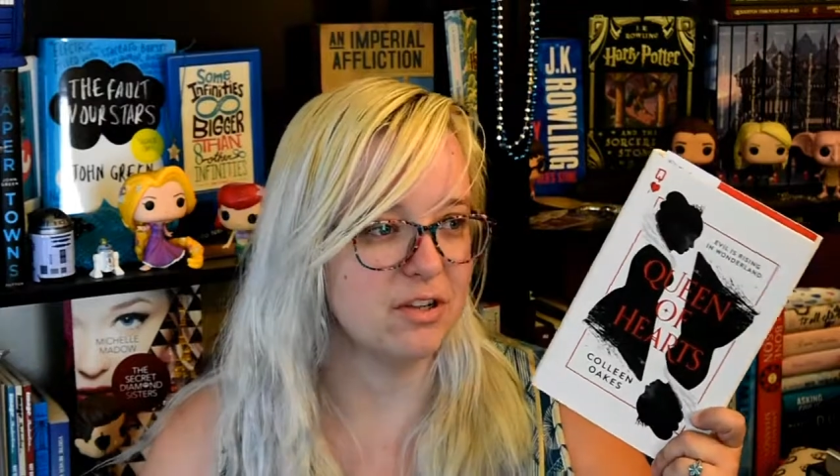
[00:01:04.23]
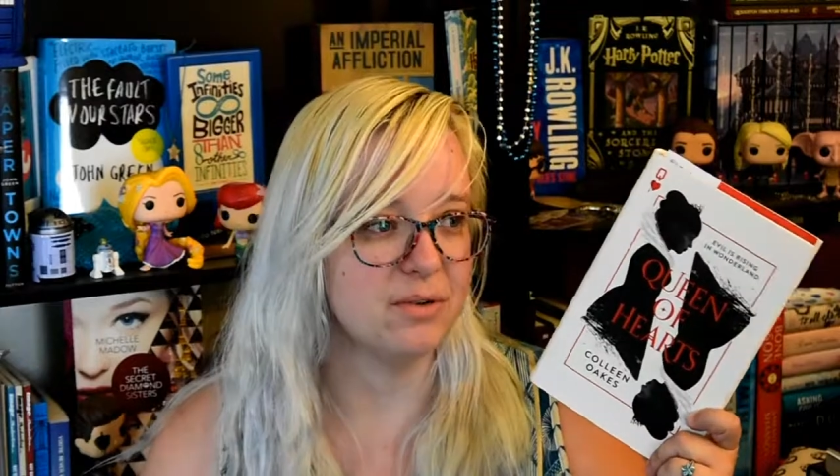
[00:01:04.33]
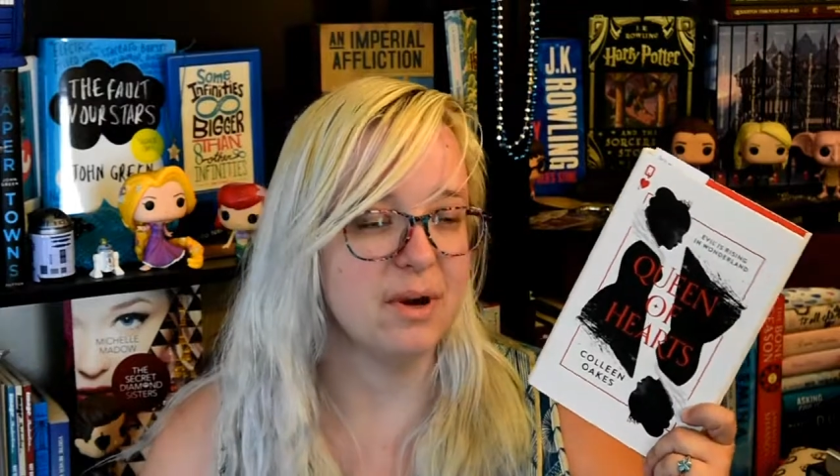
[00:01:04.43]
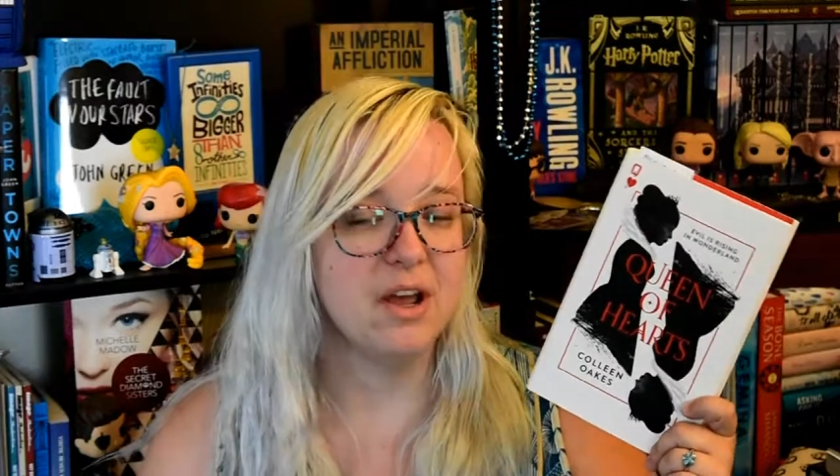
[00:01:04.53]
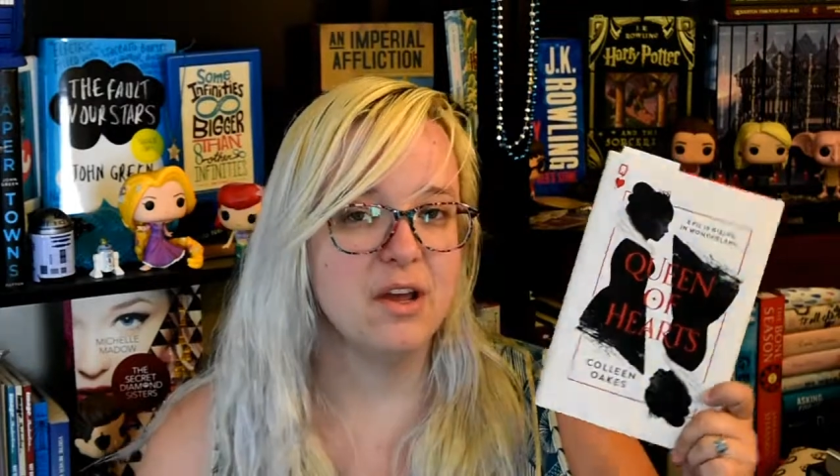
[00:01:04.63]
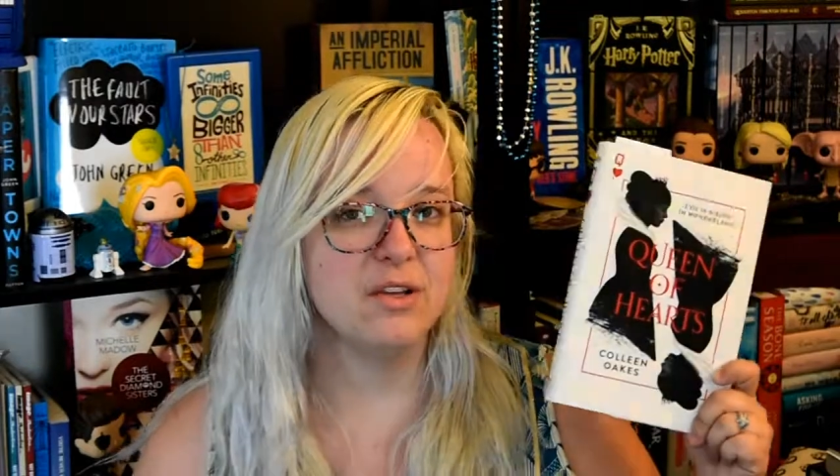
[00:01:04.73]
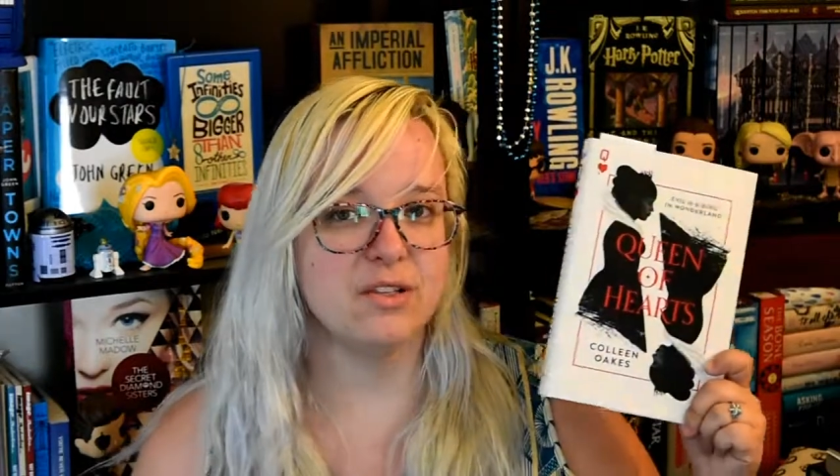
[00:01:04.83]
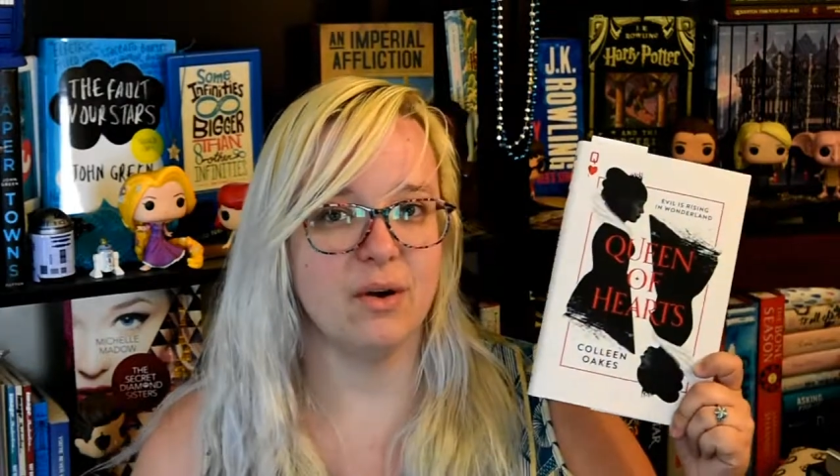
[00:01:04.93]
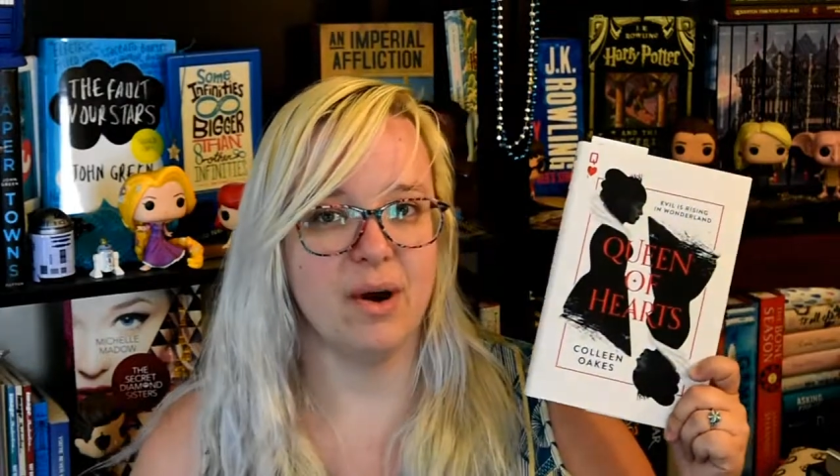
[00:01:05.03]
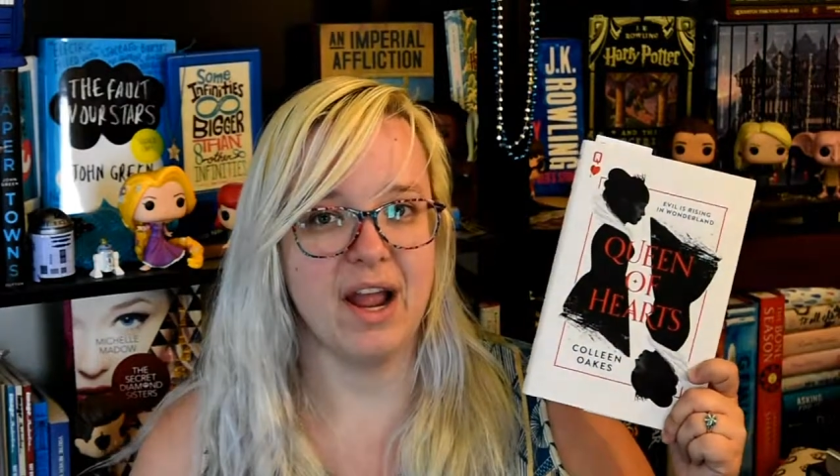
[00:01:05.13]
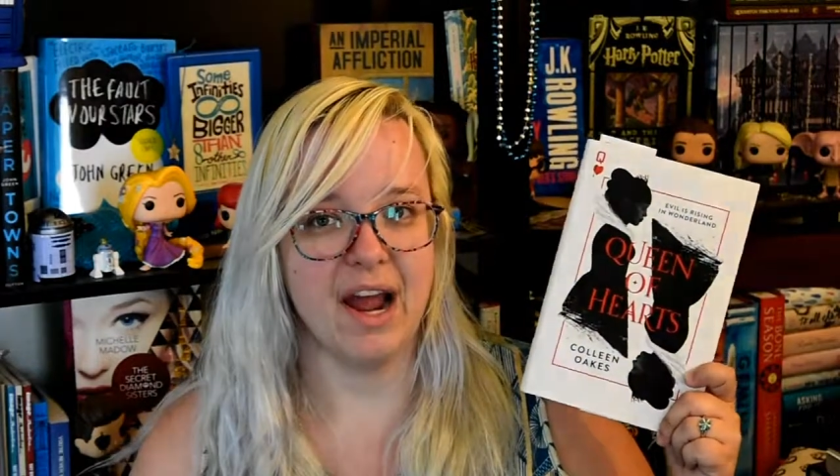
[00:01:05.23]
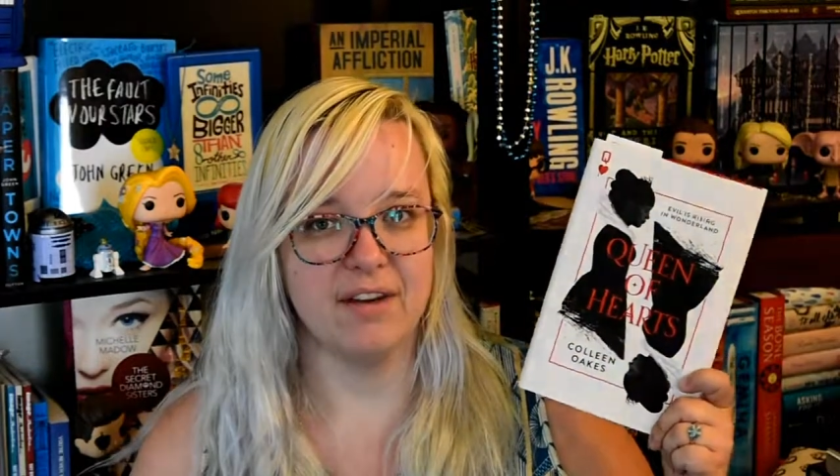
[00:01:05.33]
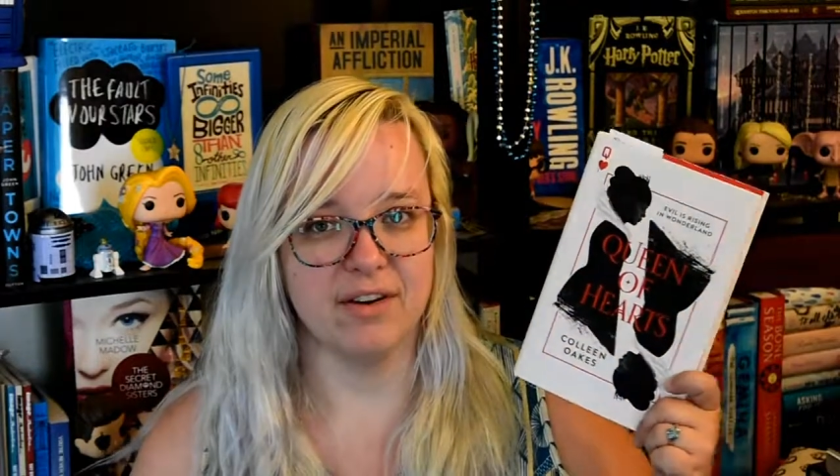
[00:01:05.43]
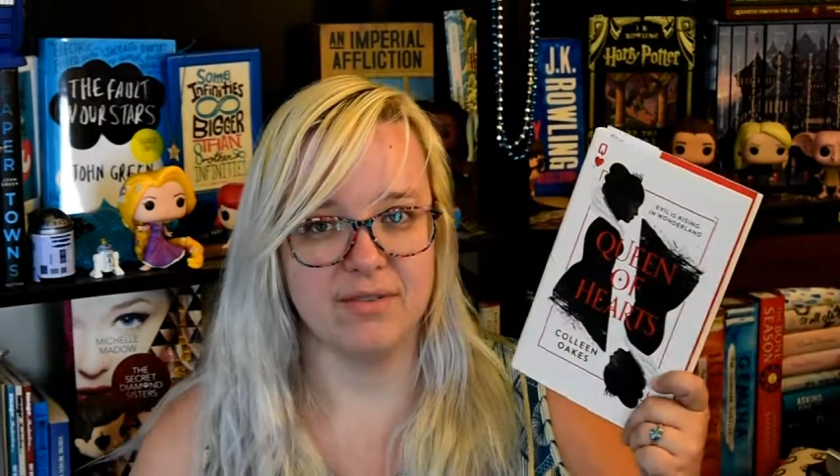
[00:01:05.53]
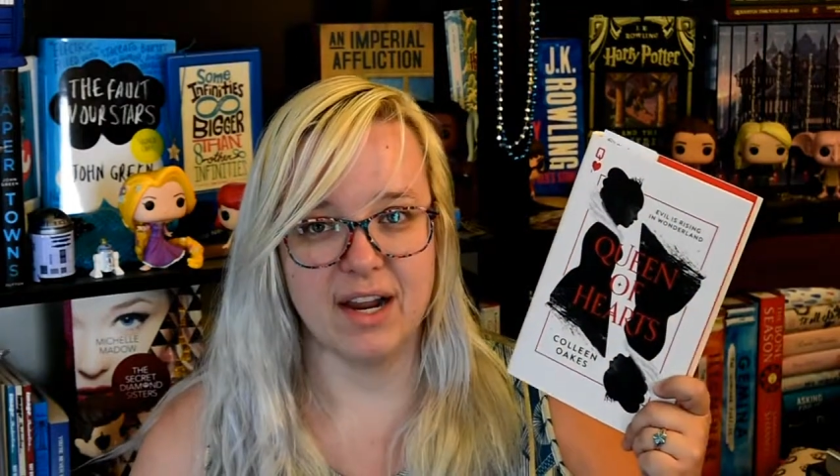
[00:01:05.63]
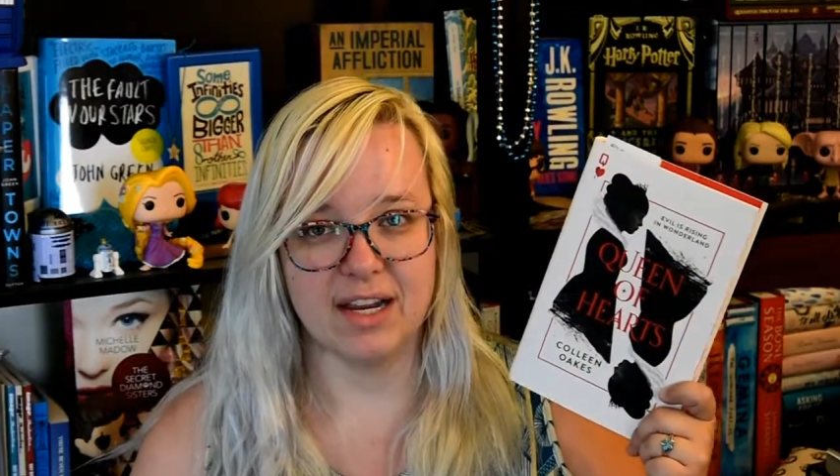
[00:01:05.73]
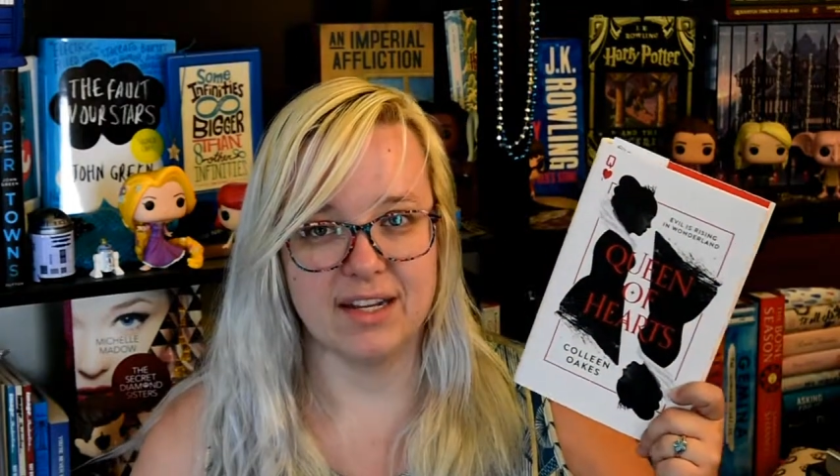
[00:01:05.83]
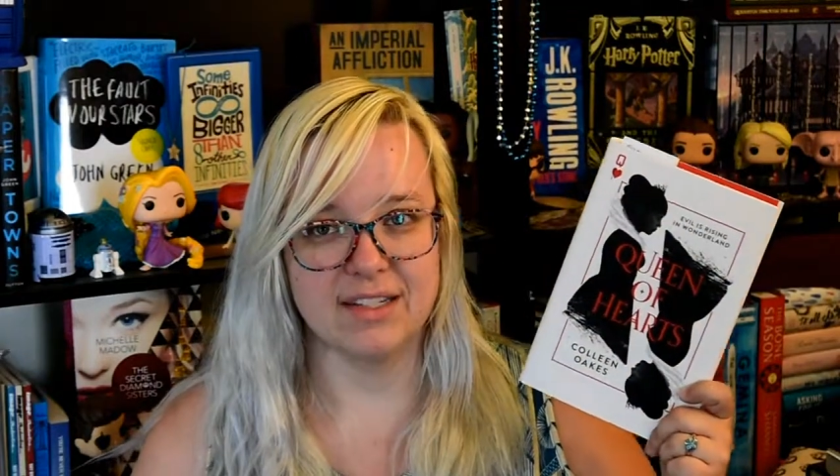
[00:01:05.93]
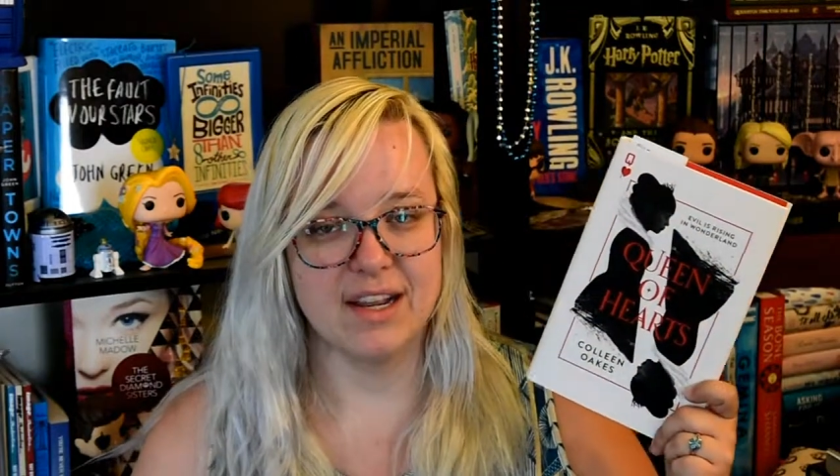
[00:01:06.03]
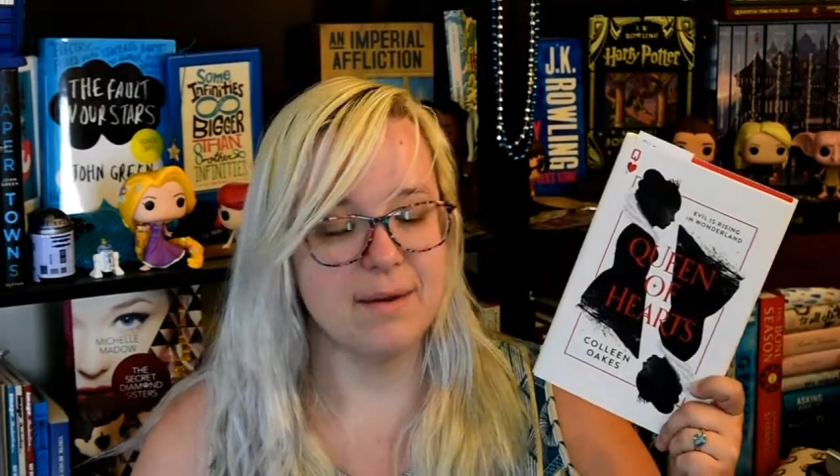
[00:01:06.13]
two, so I haven't read
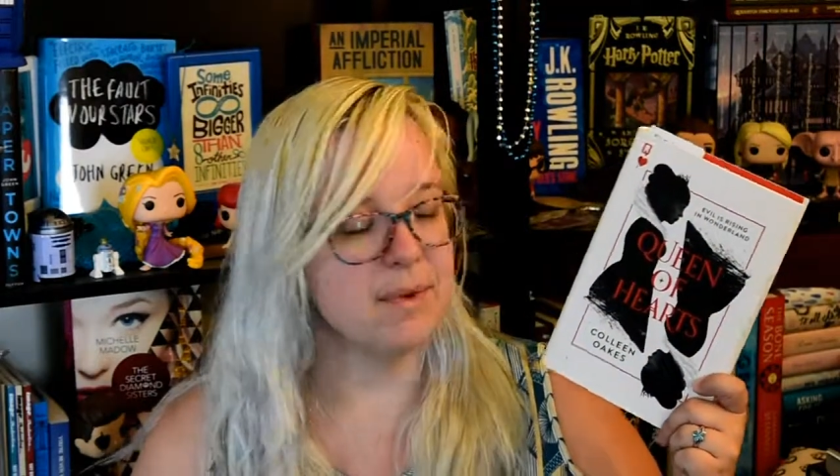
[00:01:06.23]
it